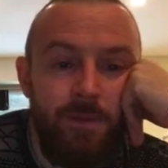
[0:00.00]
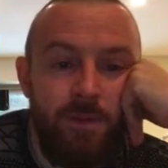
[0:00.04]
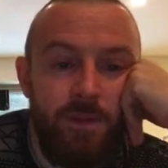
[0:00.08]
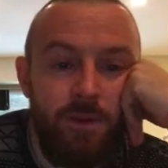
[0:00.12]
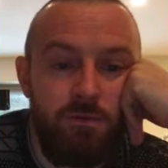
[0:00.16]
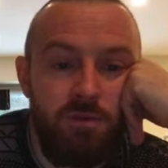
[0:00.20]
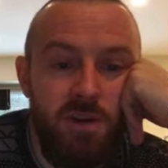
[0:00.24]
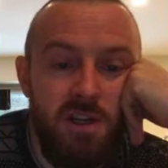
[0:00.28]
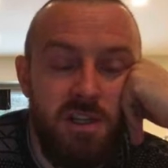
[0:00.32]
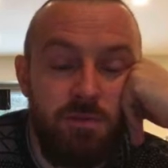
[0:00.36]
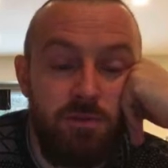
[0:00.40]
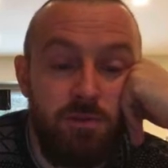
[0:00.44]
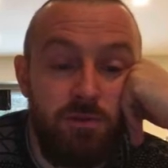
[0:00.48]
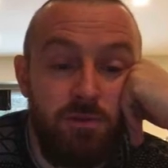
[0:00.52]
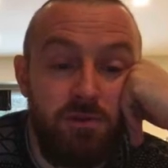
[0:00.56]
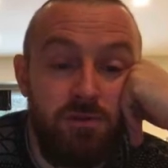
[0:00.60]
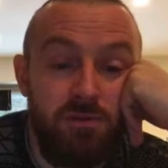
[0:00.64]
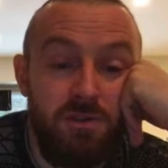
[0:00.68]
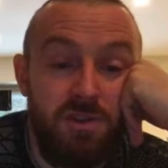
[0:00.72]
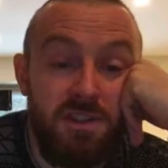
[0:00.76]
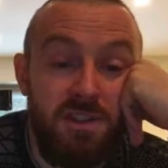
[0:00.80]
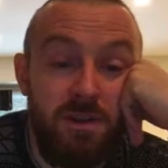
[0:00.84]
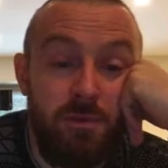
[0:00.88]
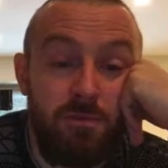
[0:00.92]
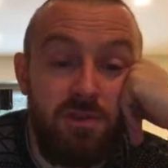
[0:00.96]
The
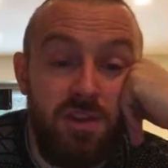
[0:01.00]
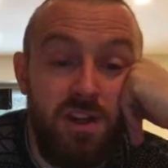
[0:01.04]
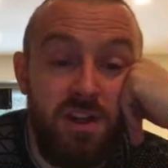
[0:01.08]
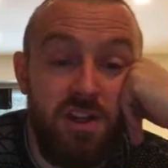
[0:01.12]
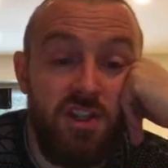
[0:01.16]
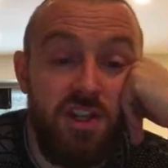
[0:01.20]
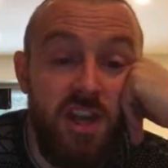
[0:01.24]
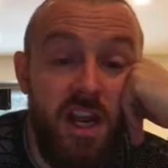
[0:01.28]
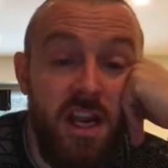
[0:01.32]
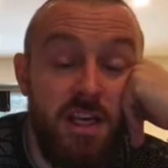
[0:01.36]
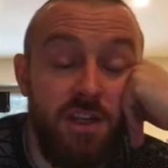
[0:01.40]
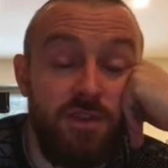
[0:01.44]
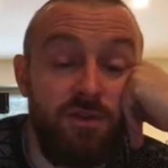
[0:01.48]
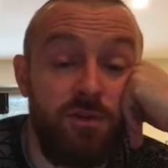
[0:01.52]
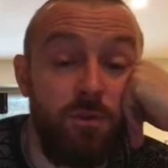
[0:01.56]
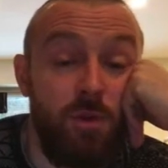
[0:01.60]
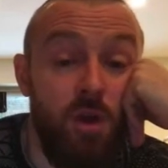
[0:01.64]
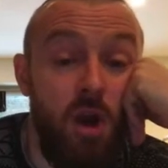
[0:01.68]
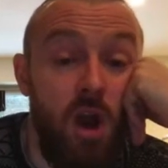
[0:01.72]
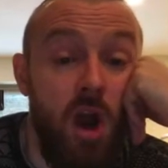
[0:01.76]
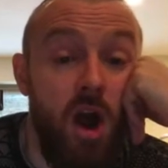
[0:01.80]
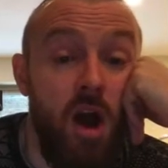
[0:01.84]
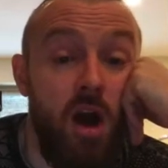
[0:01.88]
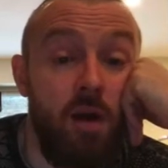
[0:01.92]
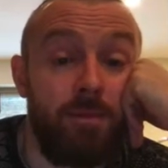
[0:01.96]
respiratory substrate changed from
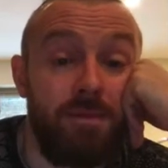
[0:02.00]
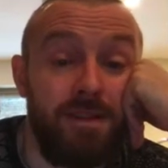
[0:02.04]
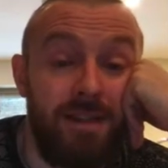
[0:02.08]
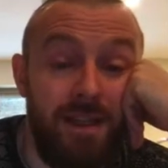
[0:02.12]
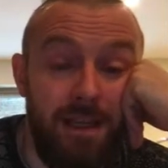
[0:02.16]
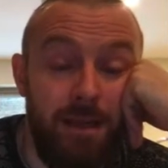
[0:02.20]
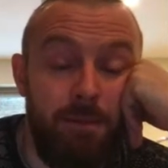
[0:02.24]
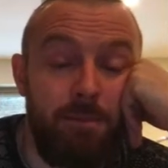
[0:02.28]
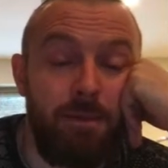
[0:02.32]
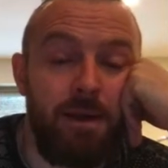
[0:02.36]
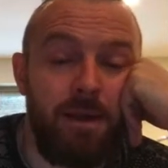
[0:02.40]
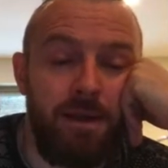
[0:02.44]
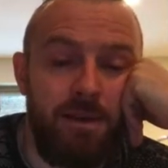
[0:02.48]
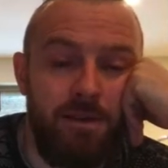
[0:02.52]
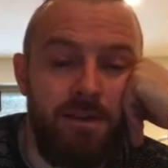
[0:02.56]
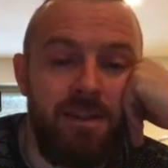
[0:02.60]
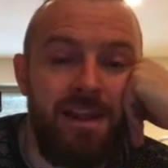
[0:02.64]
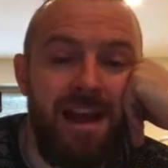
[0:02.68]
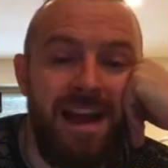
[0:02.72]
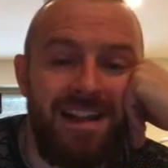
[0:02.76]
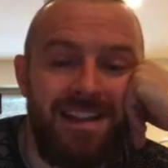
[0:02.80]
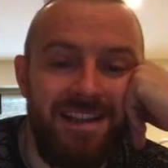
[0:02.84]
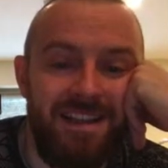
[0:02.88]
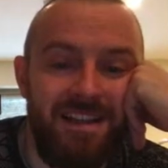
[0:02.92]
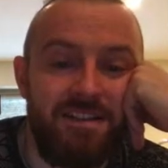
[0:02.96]
carb to lipid.
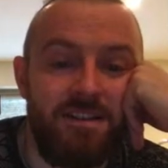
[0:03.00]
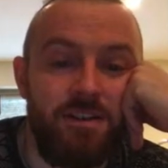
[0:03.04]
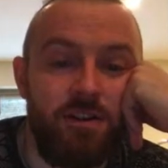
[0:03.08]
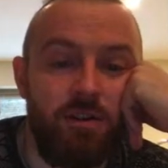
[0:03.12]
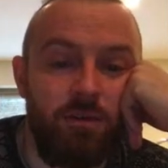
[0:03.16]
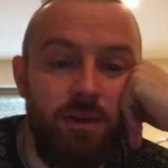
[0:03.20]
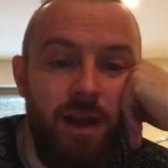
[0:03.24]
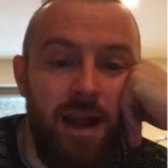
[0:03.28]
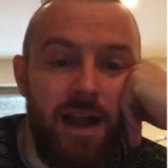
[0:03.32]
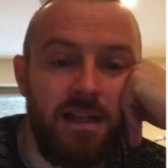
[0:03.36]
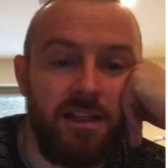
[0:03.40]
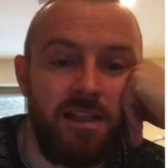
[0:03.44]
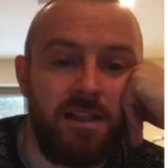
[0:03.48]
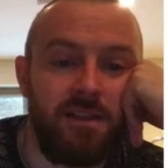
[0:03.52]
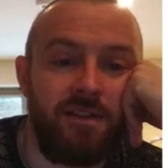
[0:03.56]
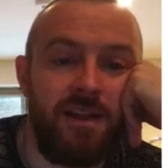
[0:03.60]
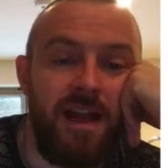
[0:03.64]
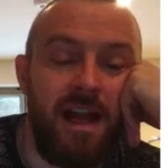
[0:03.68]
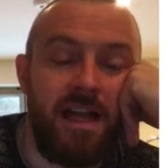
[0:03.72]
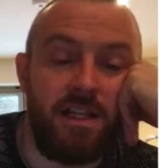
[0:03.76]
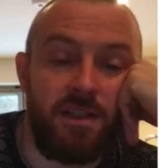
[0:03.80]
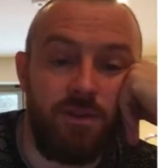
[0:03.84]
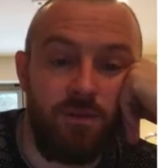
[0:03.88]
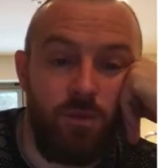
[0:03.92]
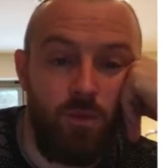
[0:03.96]
That is correct.
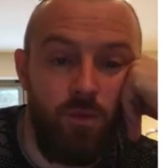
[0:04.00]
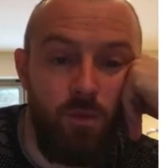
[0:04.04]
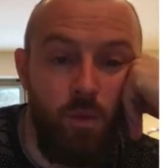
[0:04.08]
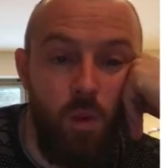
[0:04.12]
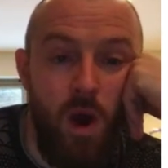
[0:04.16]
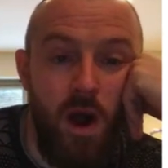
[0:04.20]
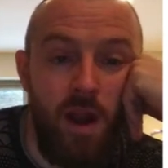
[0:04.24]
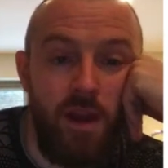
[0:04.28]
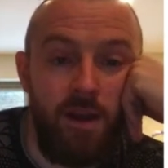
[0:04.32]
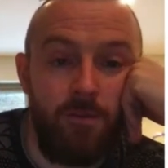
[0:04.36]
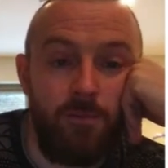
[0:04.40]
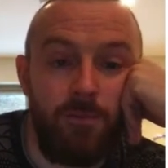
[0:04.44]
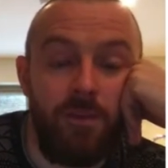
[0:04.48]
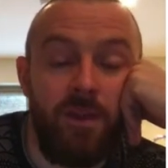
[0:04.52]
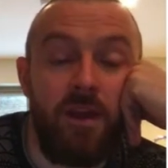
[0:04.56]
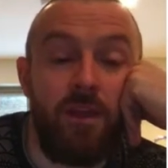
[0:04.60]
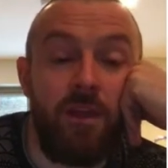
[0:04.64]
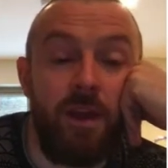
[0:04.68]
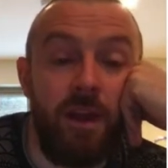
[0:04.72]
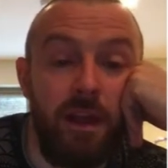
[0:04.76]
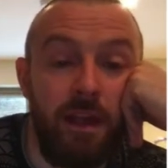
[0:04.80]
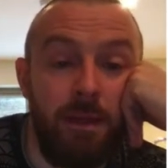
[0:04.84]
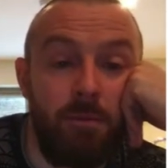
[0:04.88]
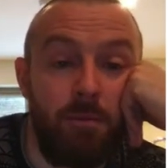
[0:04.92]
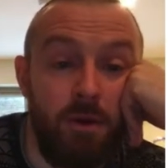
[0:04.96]
That's 1, and
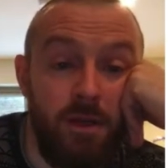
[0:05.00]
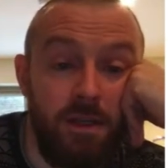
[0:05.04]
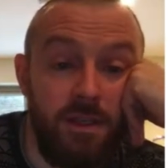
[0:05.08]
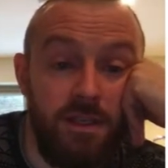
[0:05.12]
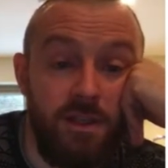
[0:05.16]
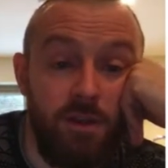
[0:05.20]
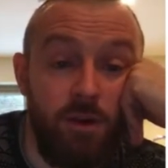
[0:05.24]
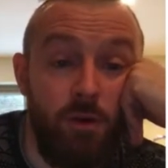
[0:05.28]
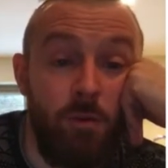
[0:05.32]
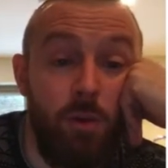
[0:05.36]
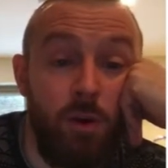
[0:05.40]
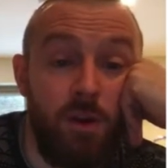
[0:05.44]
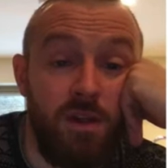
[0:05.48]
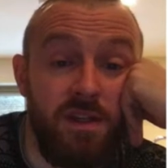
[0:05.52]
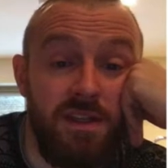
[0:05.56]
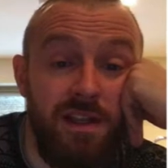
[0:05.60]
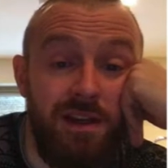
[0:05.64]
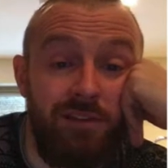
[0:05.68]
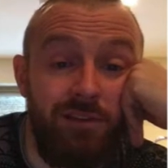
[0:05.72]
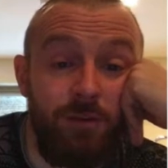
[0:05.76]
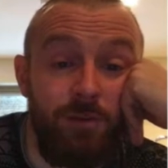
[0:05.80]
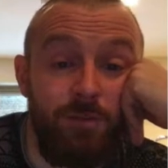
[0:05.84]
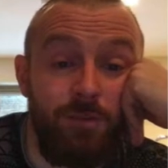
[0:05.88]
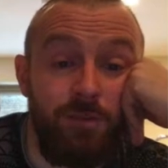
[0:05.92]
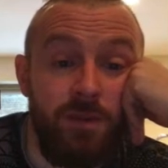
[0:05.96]
then lipid is
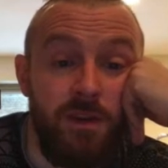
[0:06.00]
0.7.